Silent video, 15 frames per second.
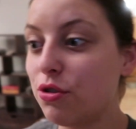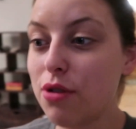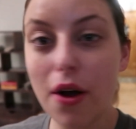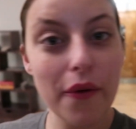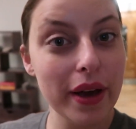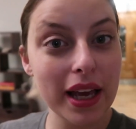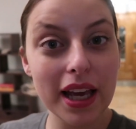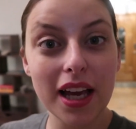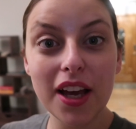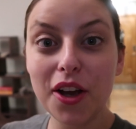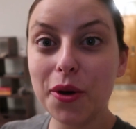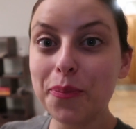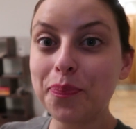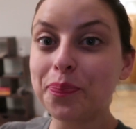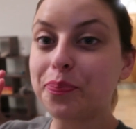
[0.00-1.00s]
growing.
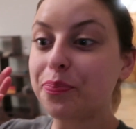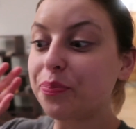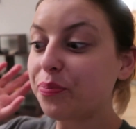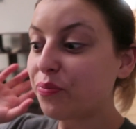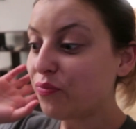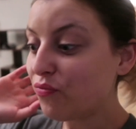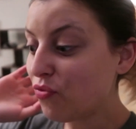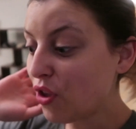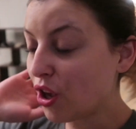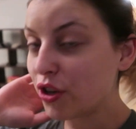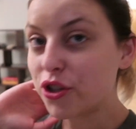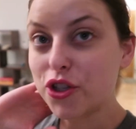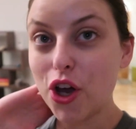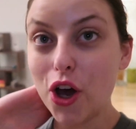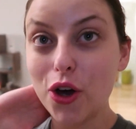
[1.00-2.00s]

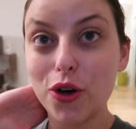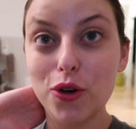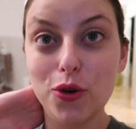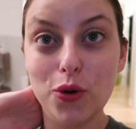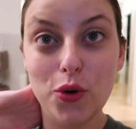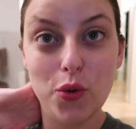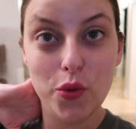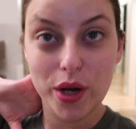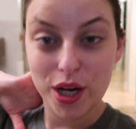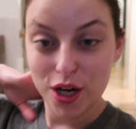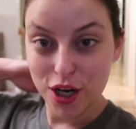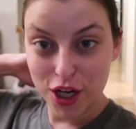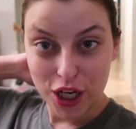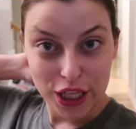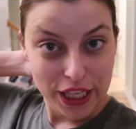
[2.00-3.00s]
So we
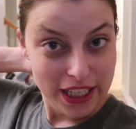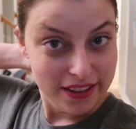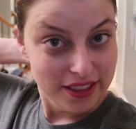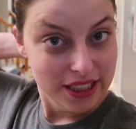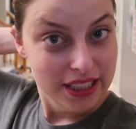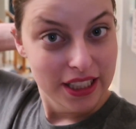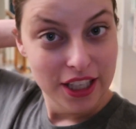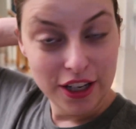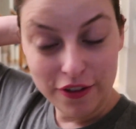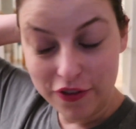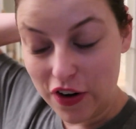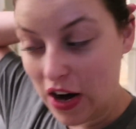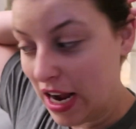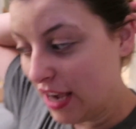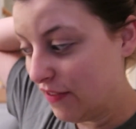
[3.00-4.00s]
are cleared
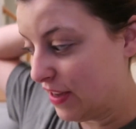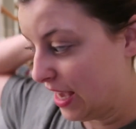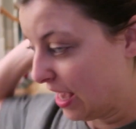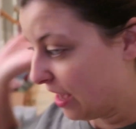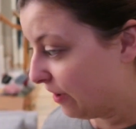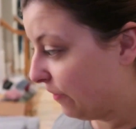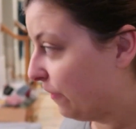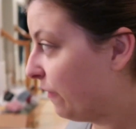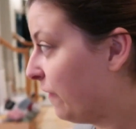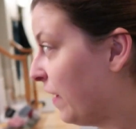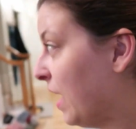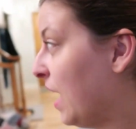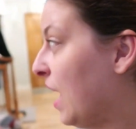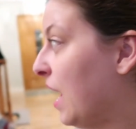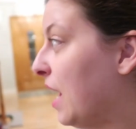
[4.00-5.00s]
for
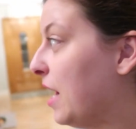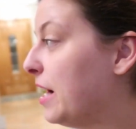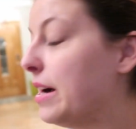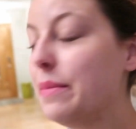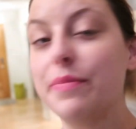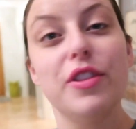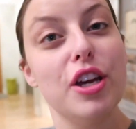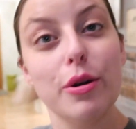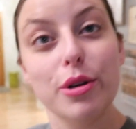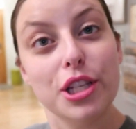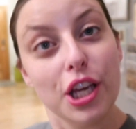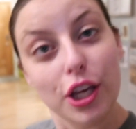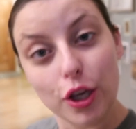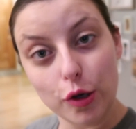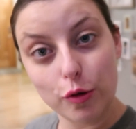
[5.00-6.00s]
IVF. There
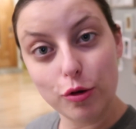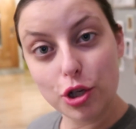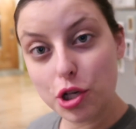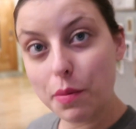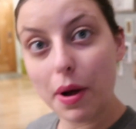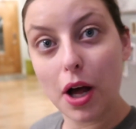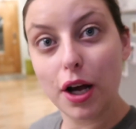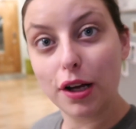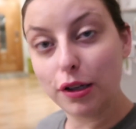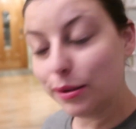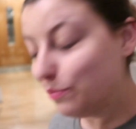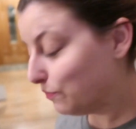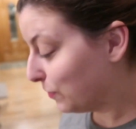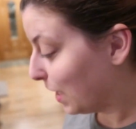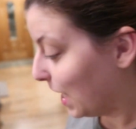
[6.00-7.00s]
was a huge
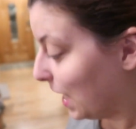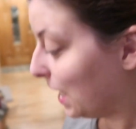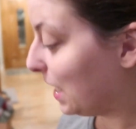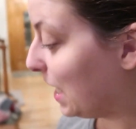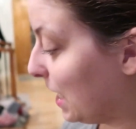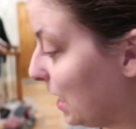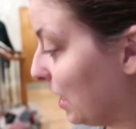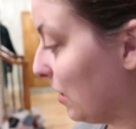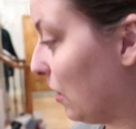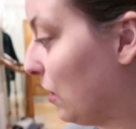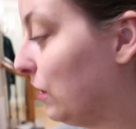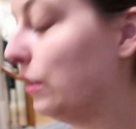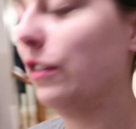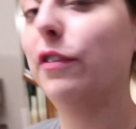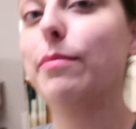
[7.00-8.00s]
debacle getting
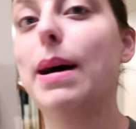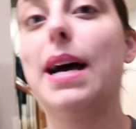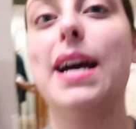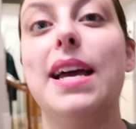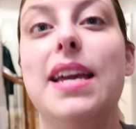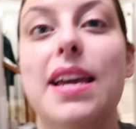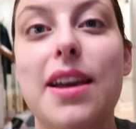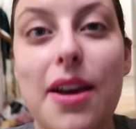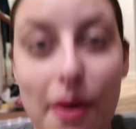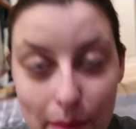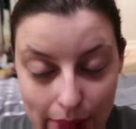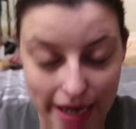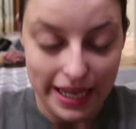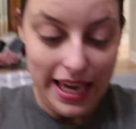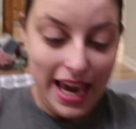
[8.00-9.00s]
all of my
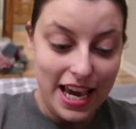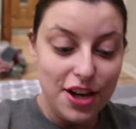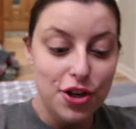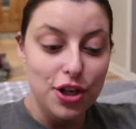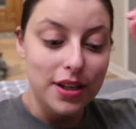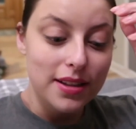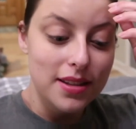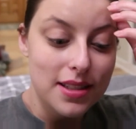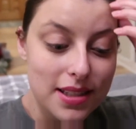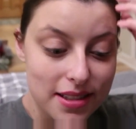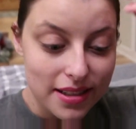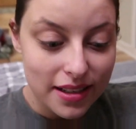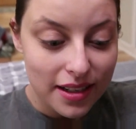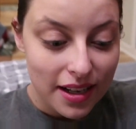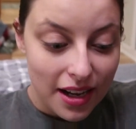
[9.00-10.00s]

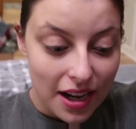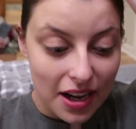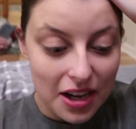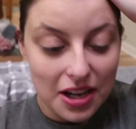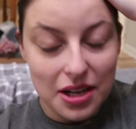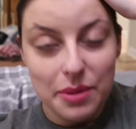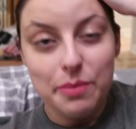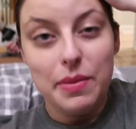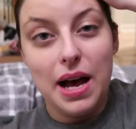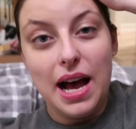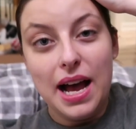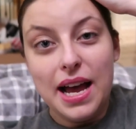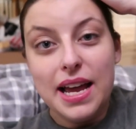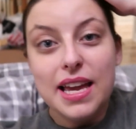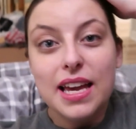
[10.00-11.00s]
medications.
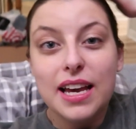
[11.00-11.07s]
I